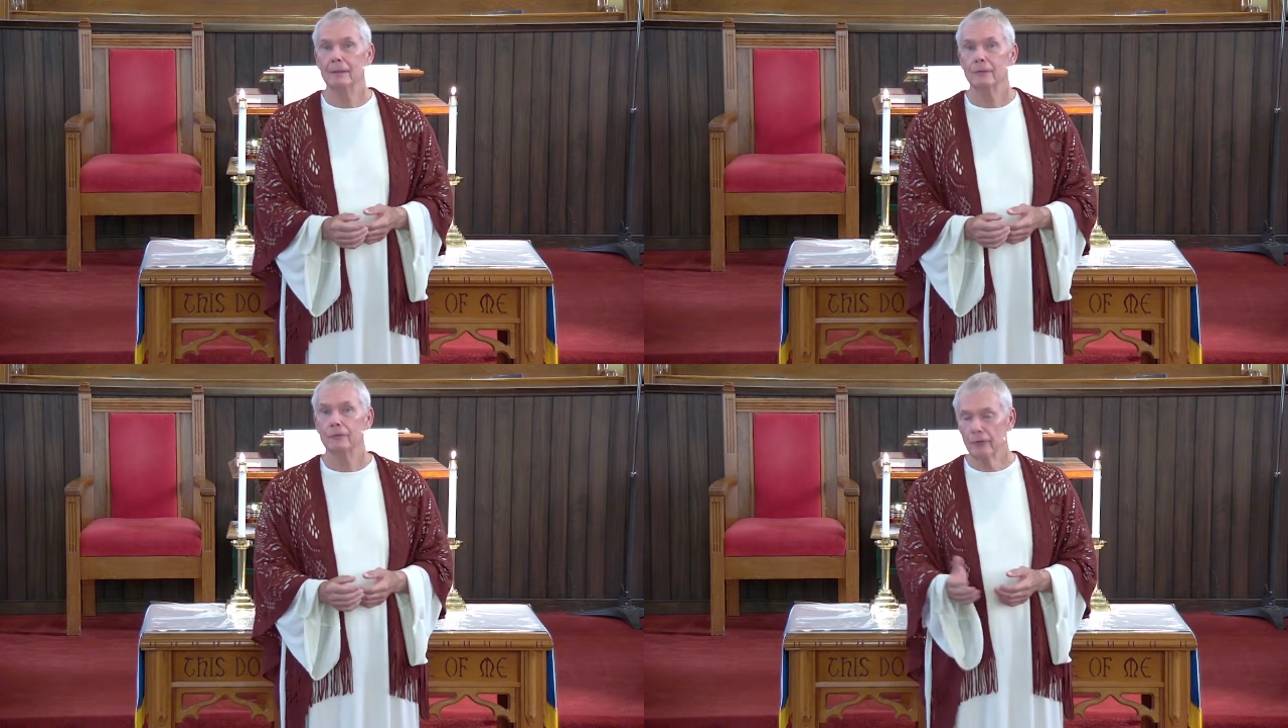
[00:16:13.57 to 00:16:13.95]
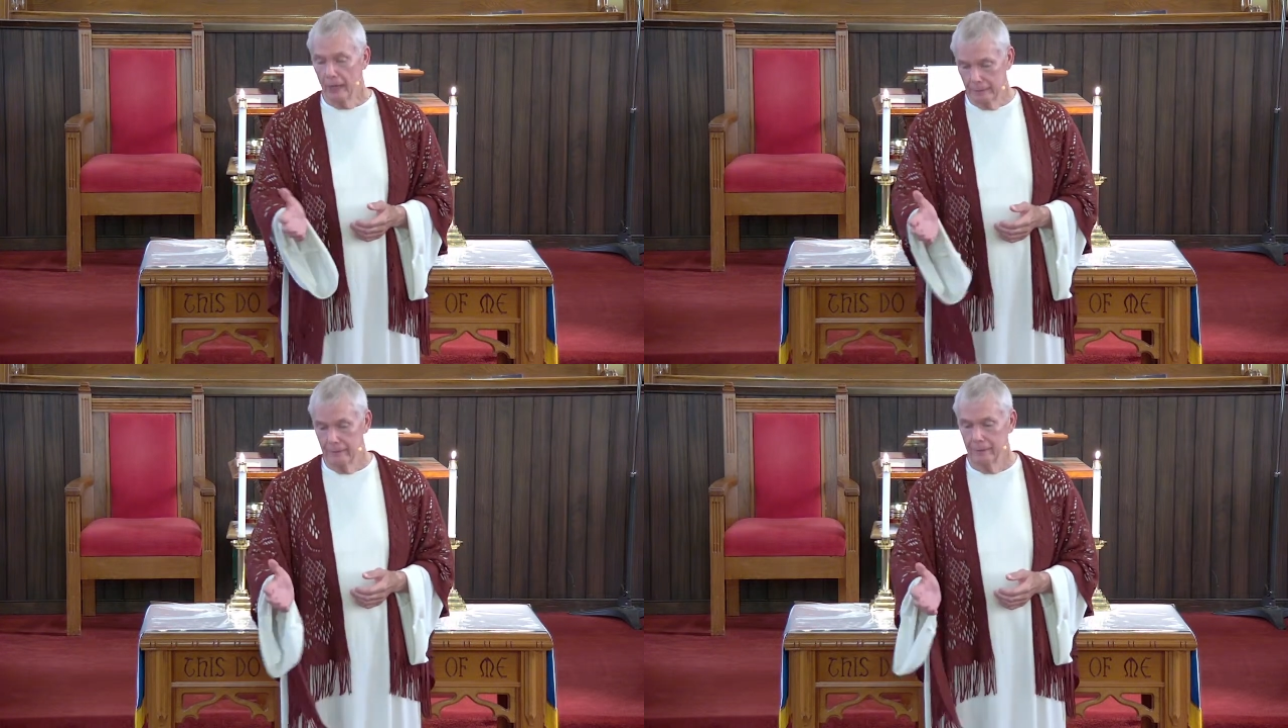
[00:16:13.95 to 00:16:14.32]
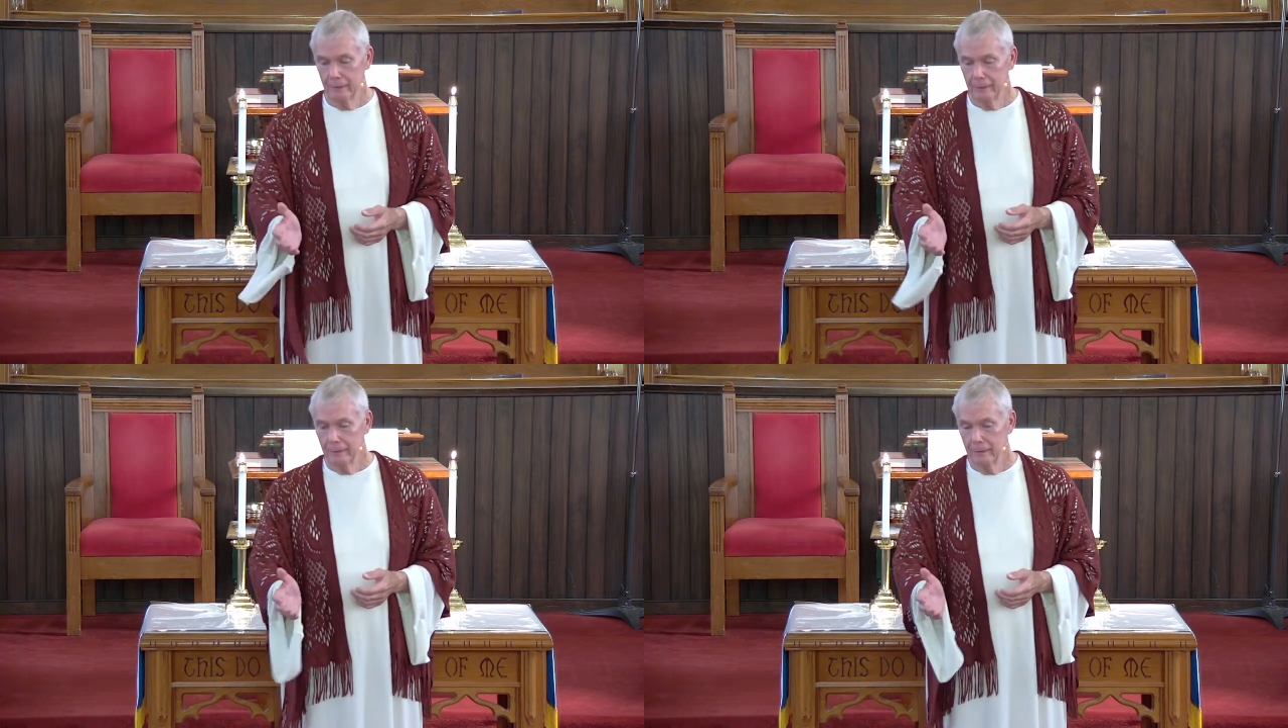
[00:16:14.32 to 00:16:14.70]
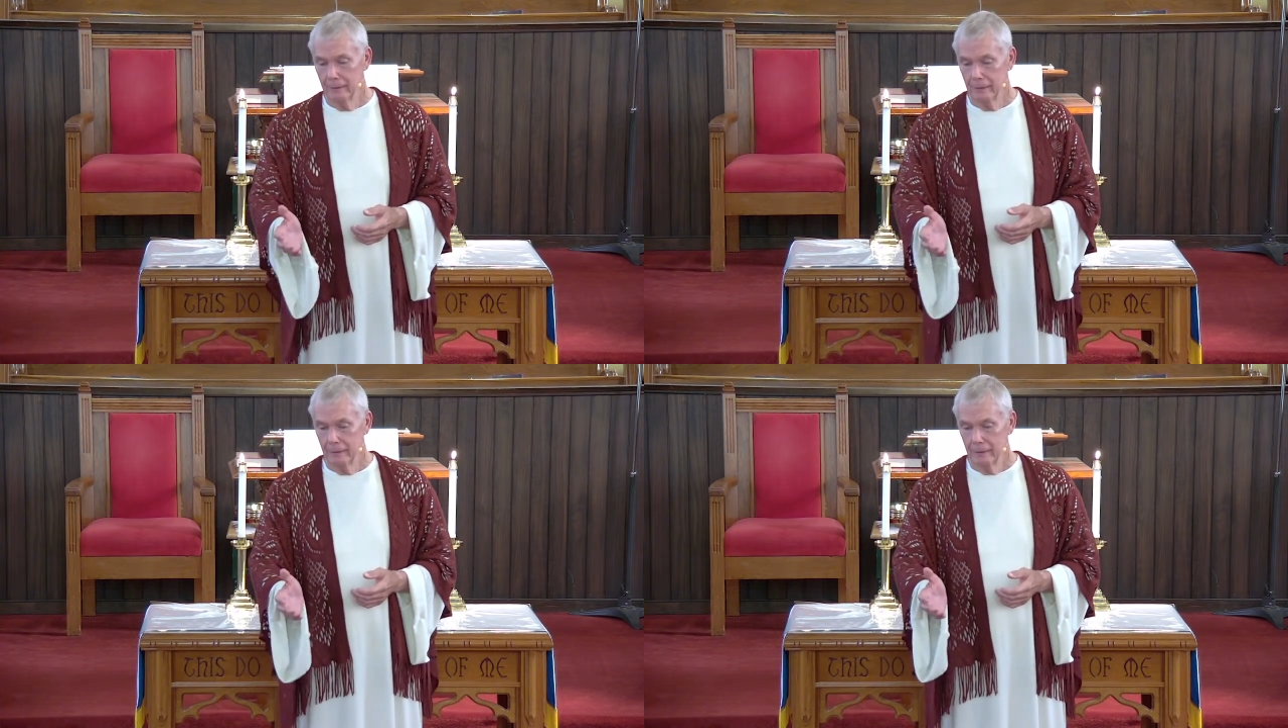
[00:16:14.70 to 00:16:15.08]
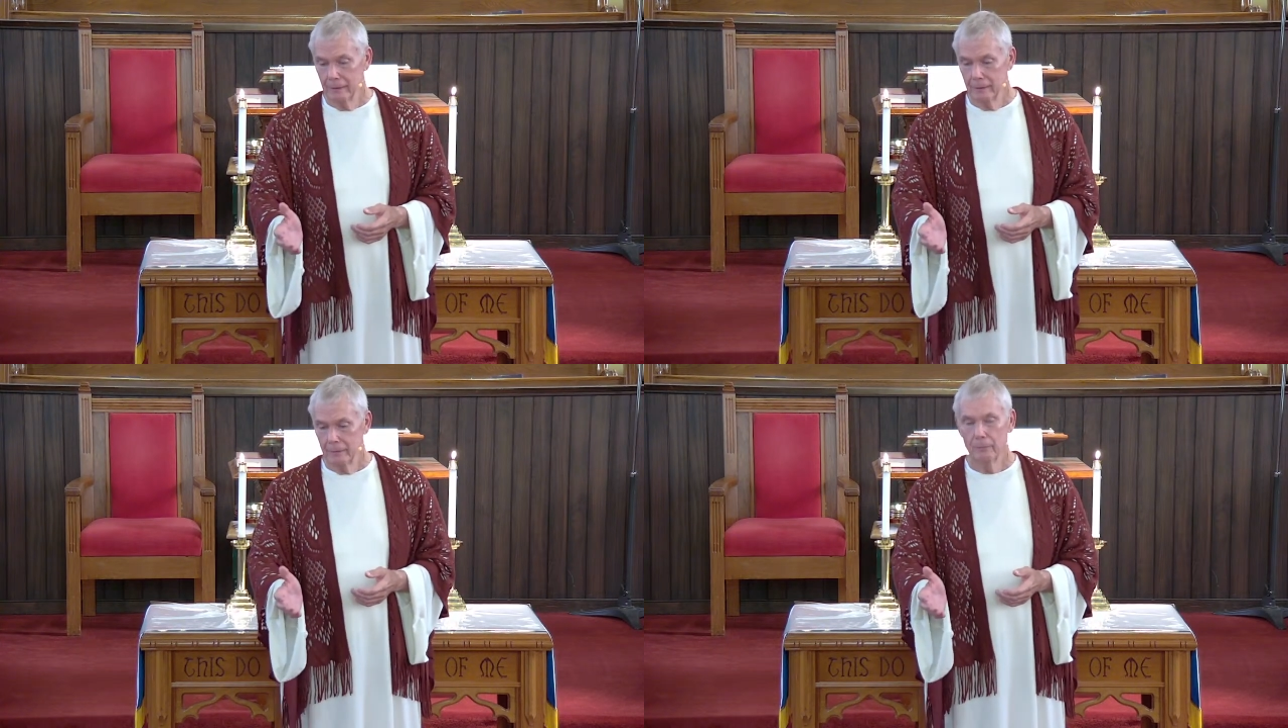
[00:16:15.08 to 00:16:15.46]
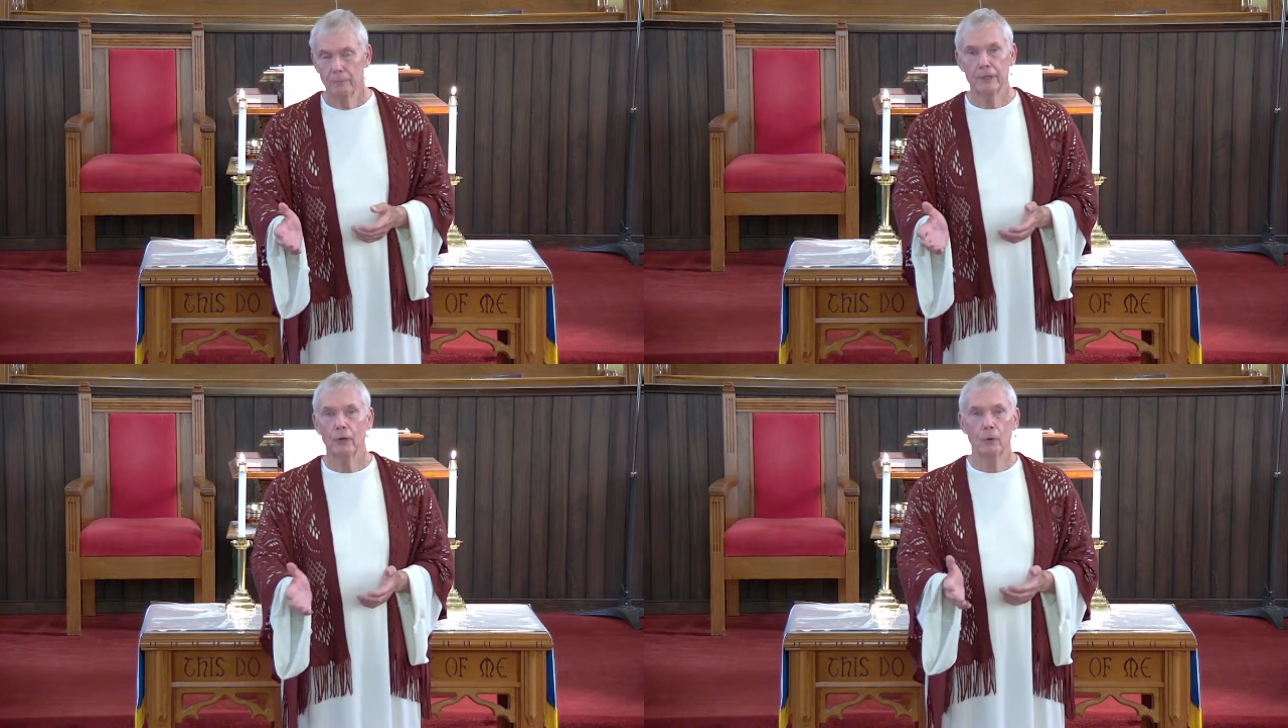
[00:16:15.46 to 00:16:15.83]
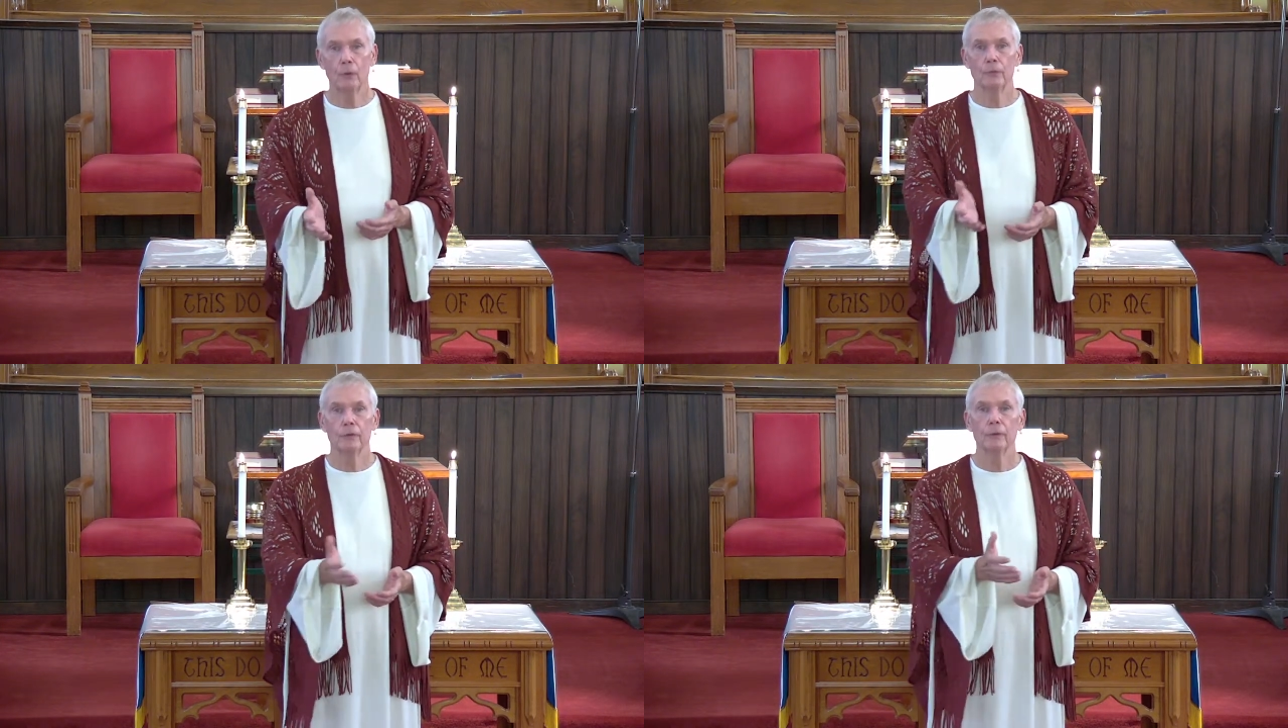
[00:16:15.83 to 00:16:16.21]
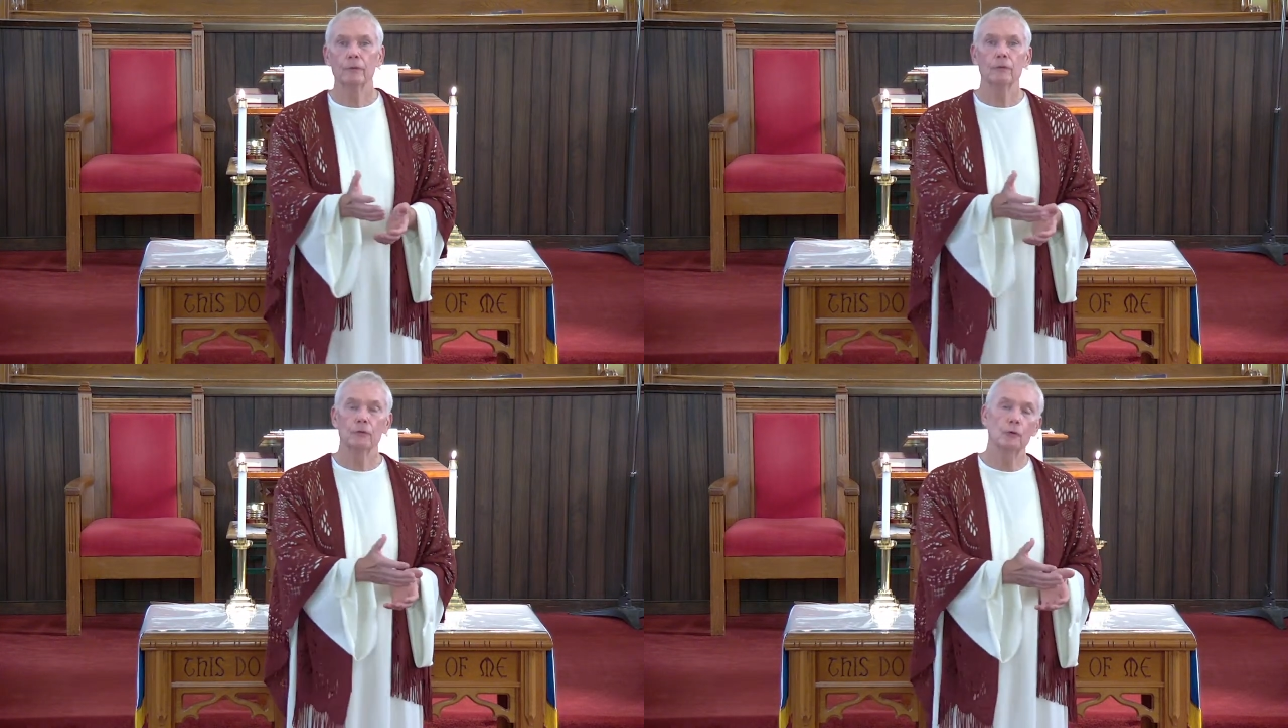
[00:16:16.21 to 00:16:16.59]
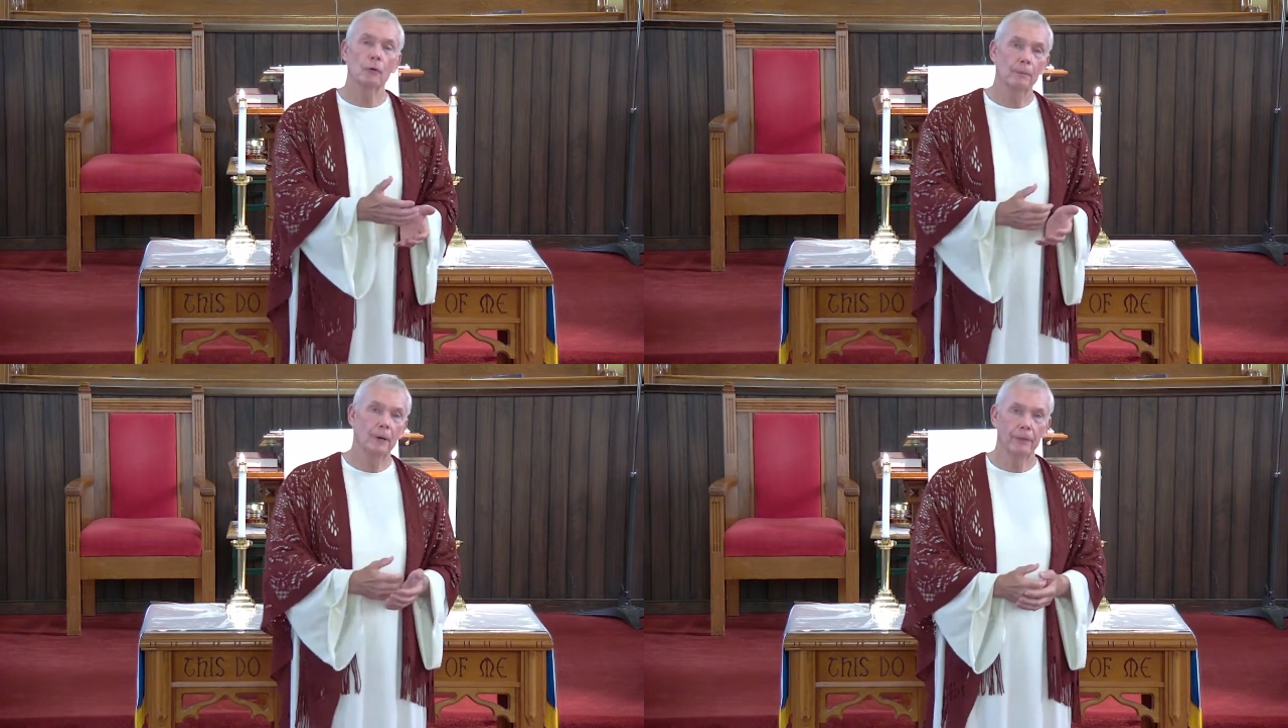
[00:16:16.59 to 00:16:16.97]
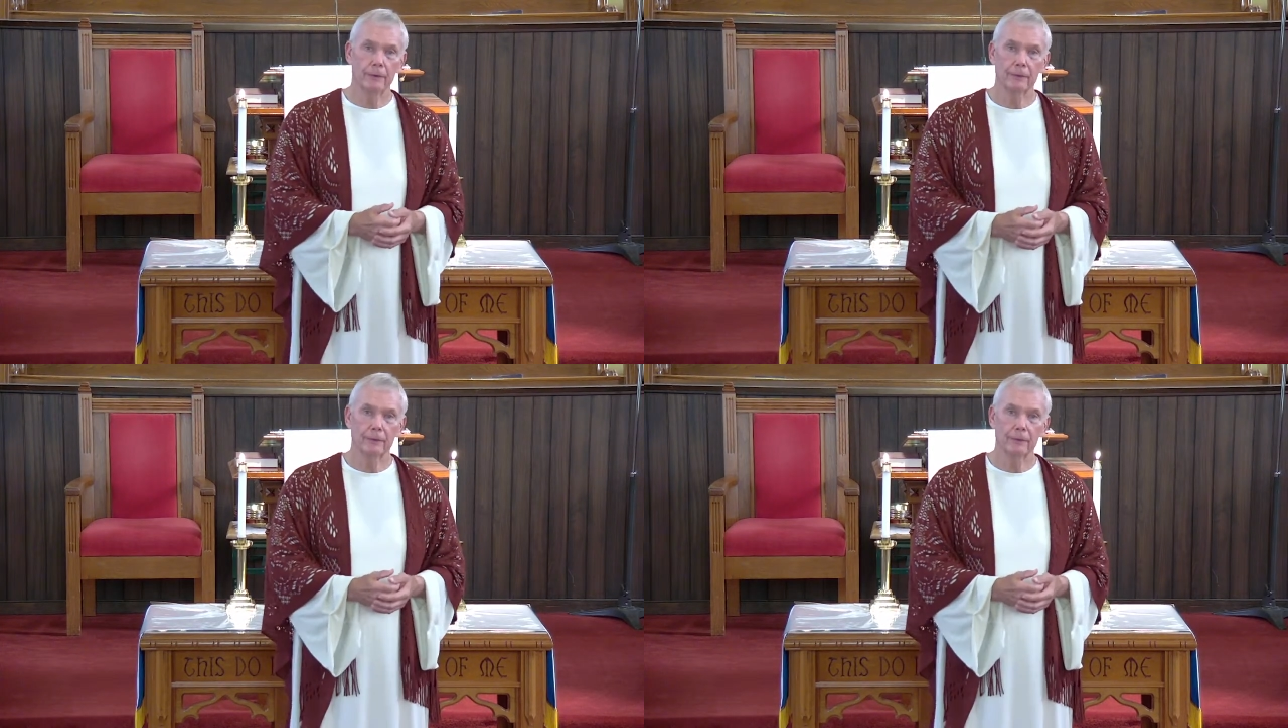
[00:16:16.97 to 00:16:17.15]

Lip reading: Son, behold your mother."